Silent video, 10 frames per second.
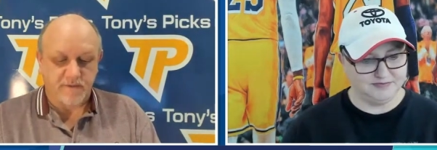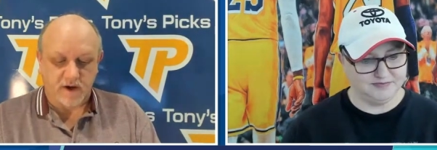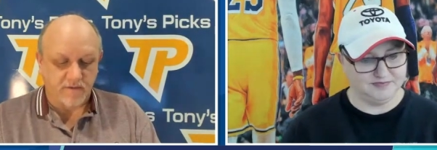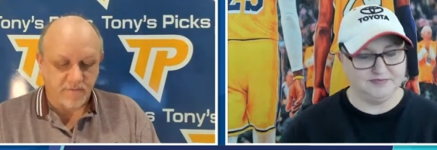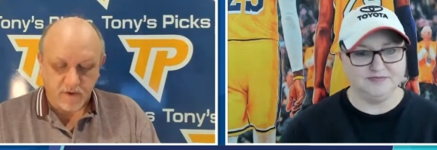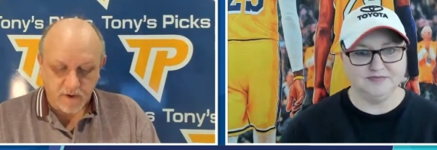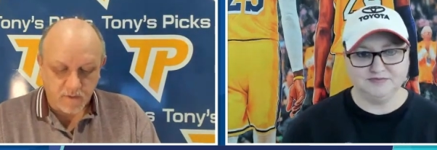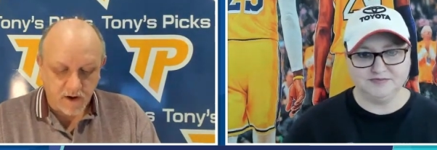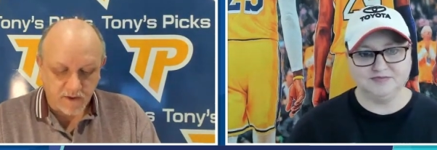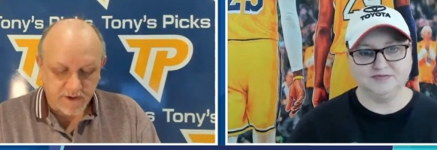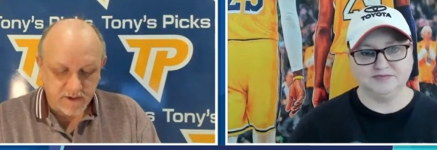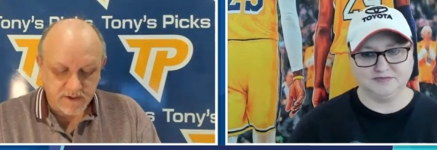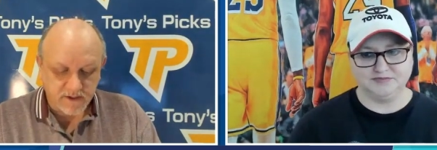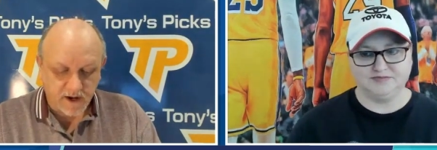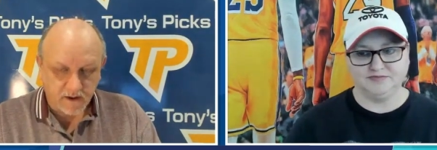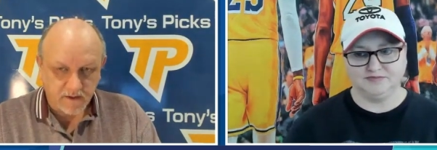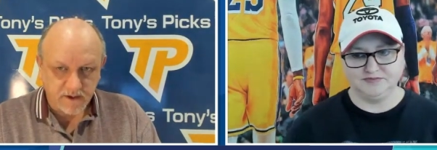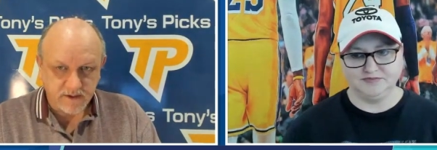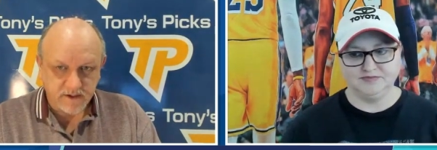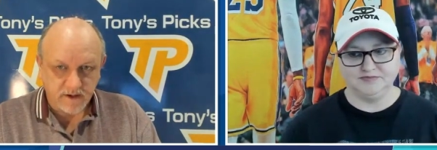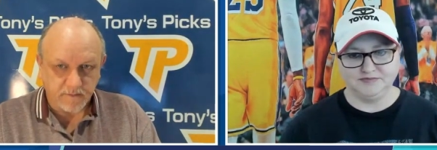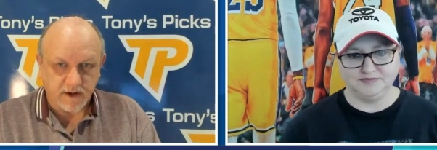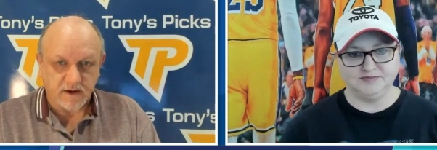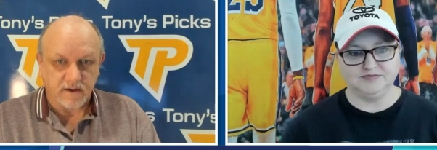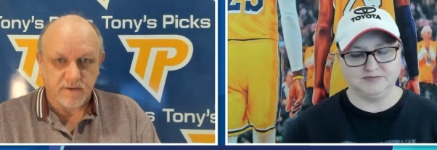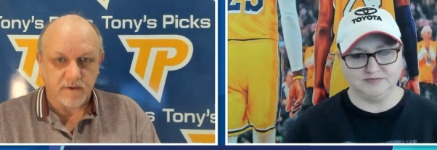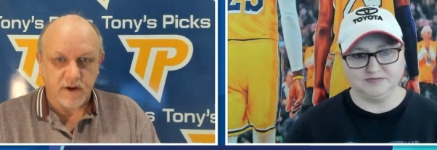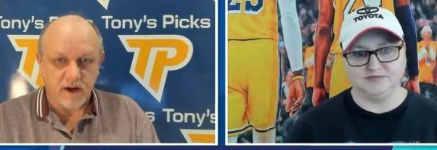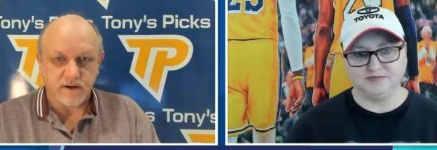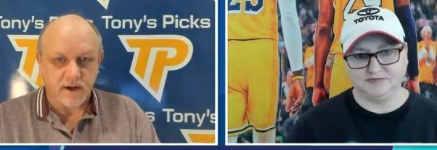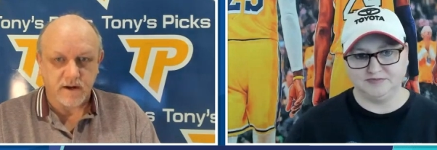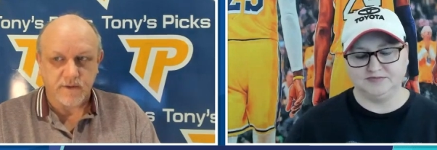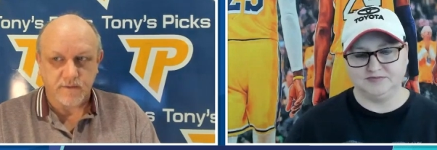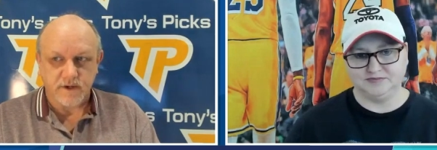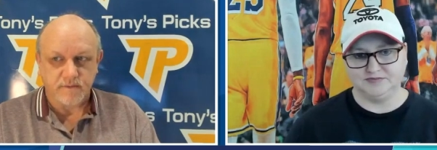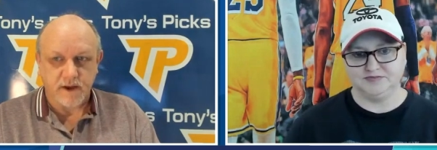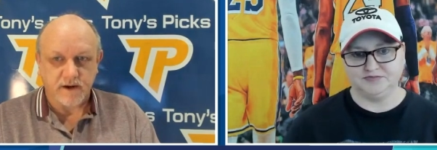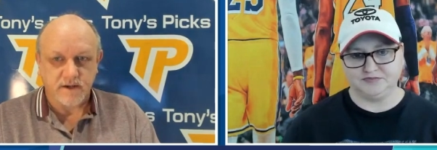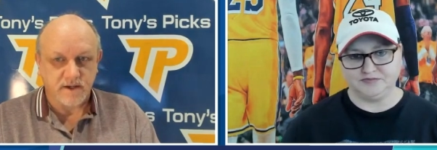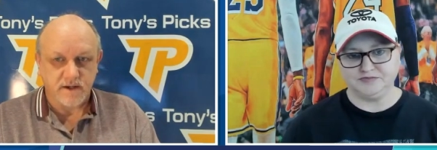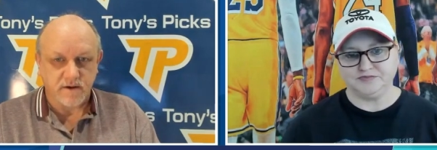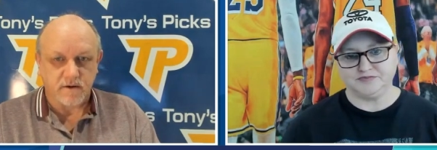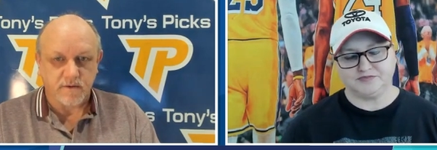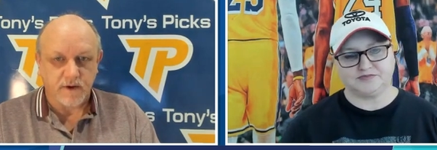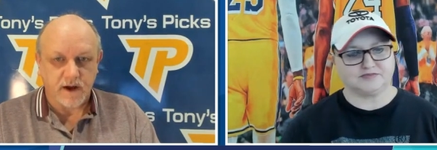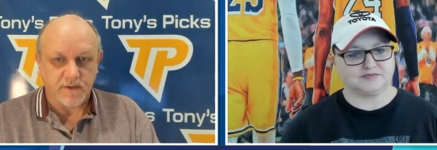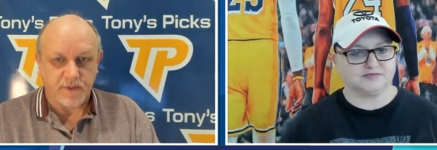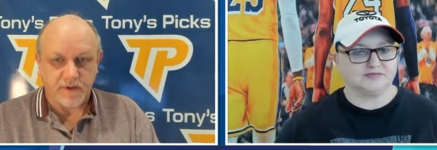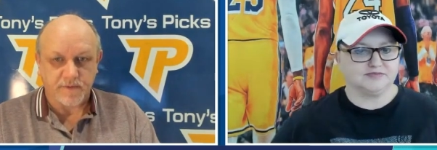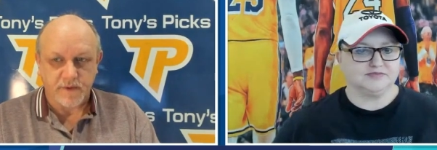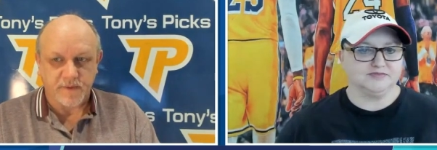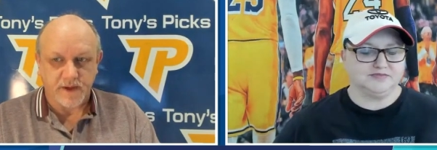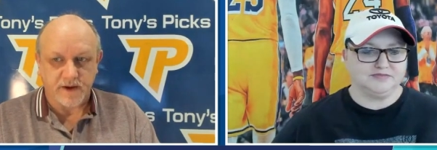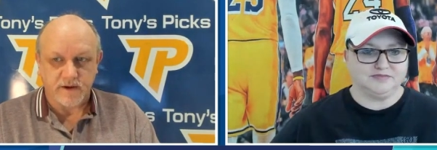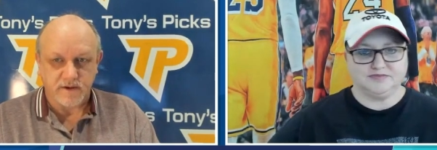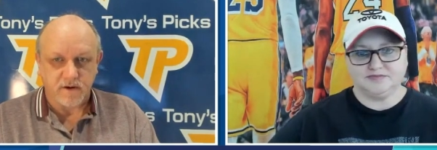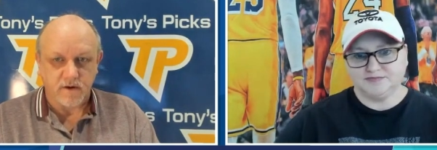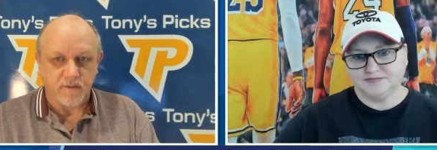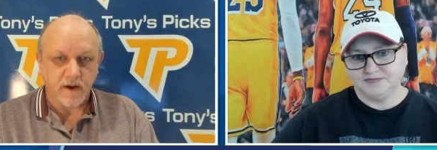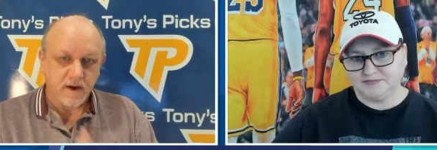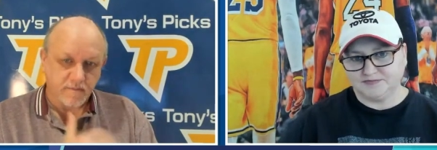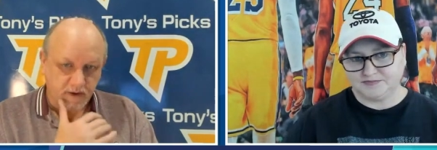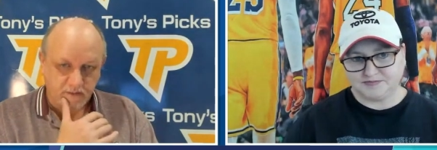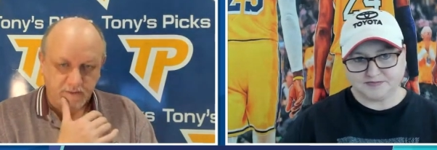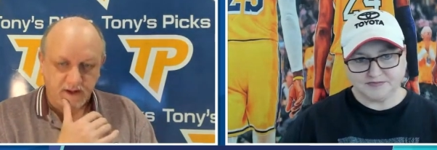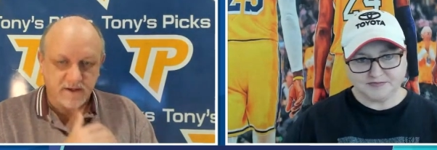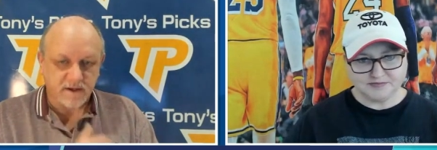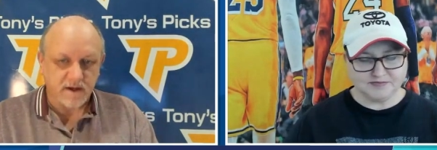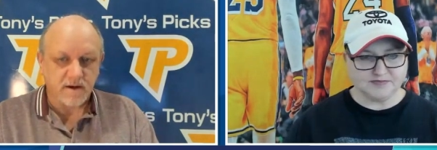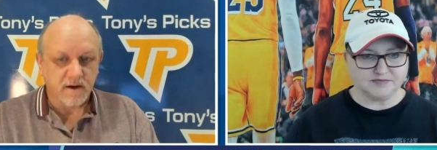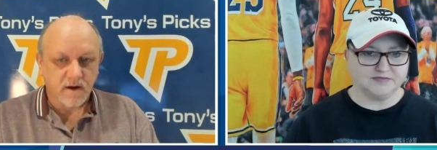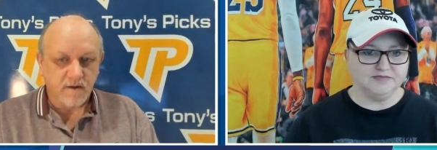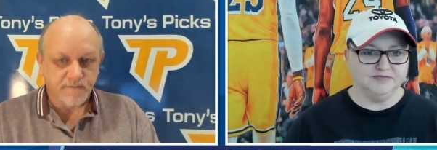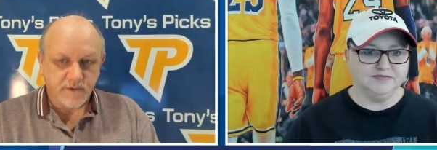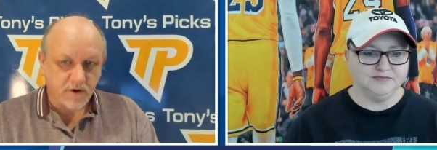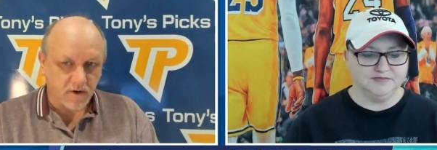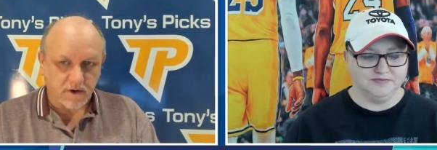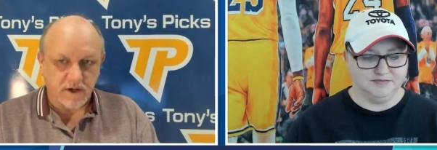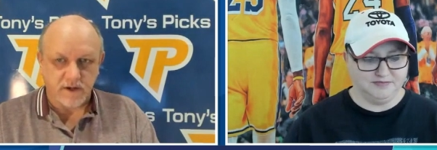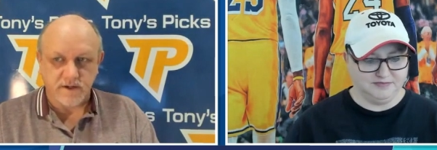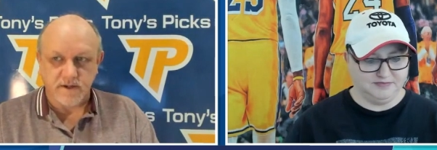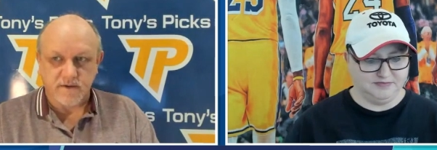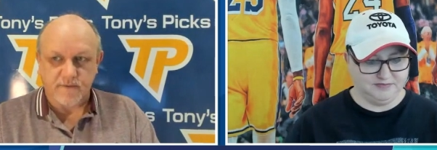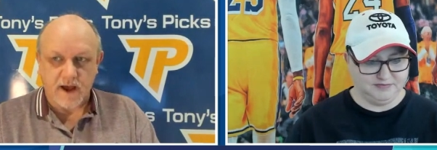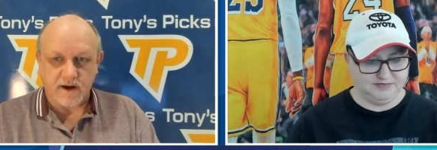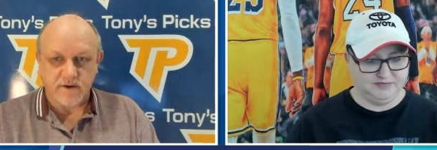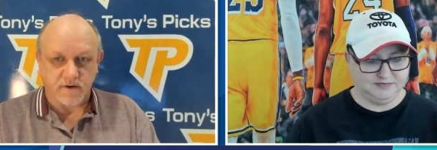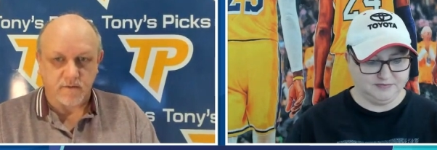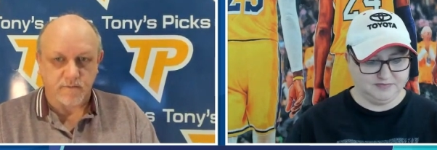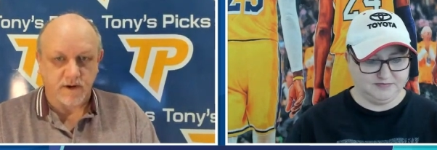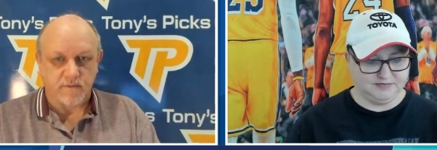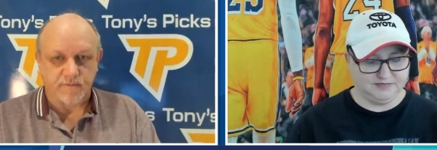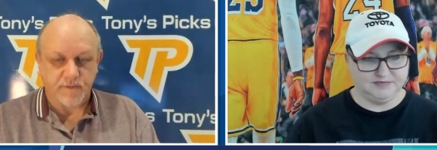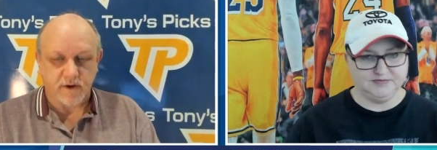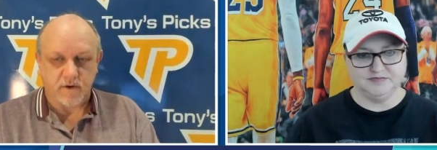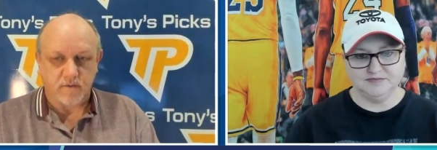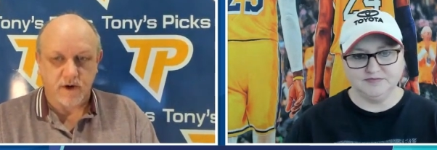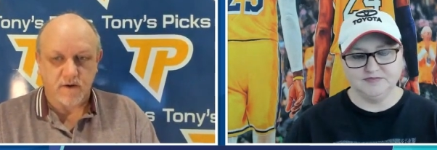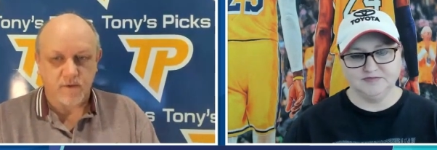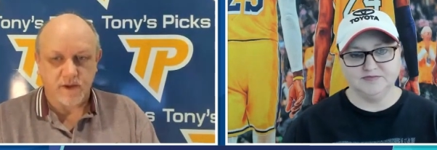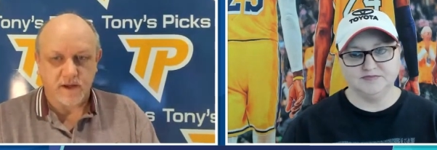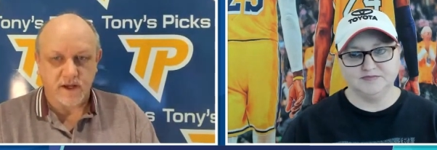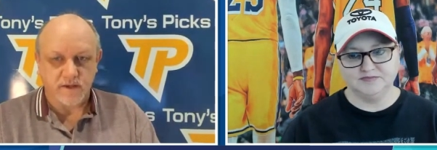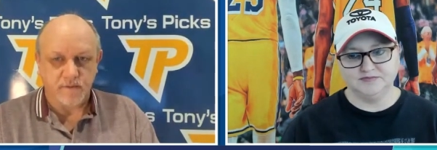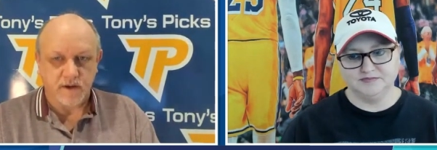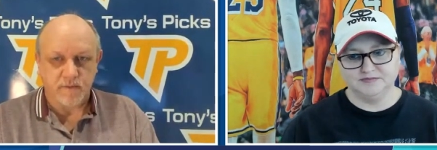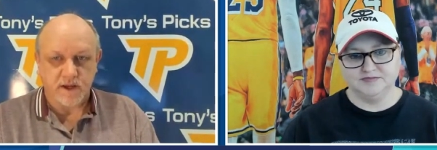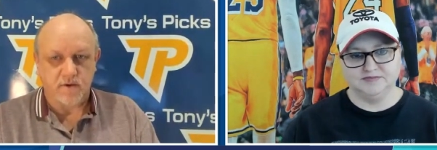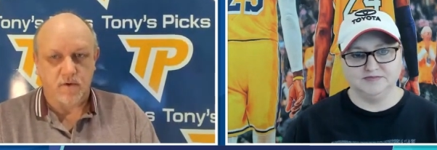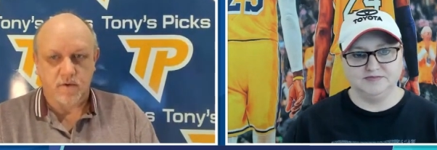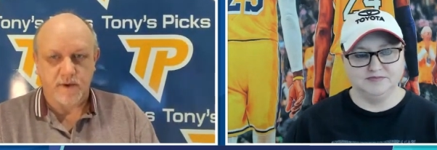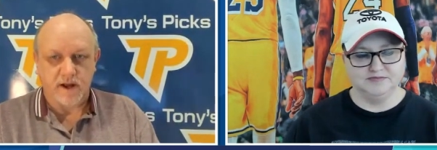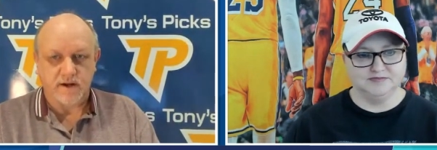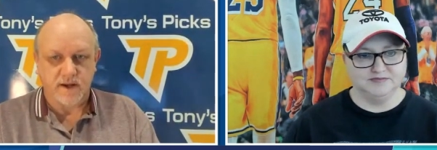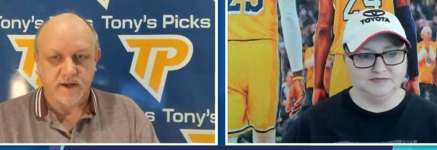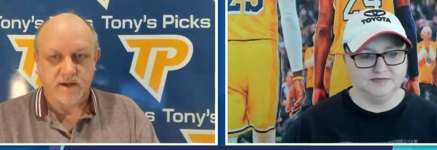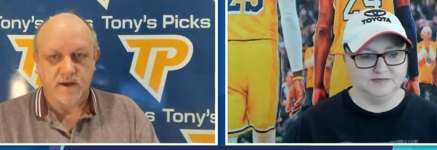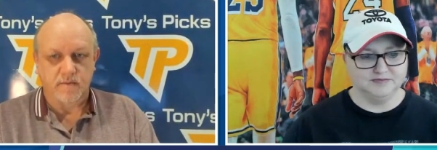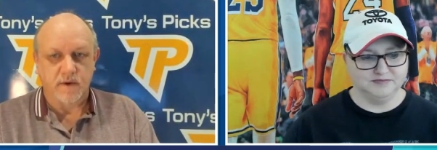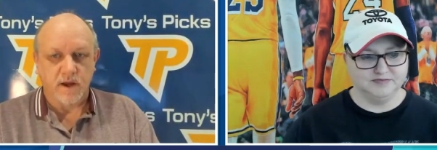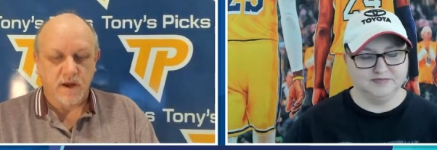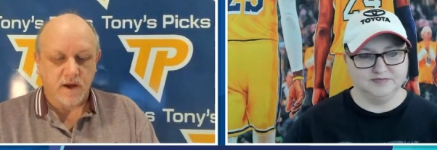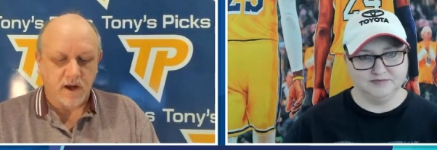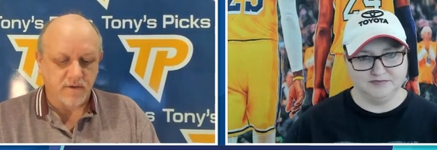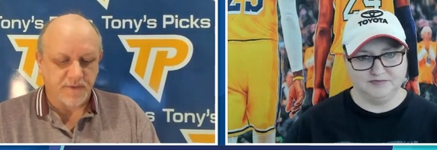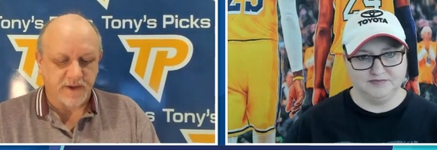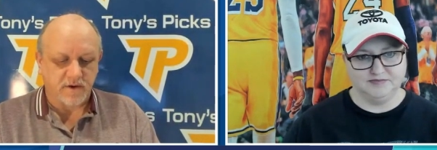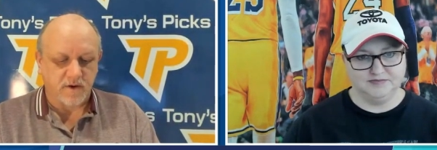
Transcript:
Speaker 1: done very well against Dallas. I mean, they're not getting the respect still. I think that they deserve. Maybe it's the Kirk Cousins factor, but you know, whatever the case may be, quarterbacks like him, I don't think you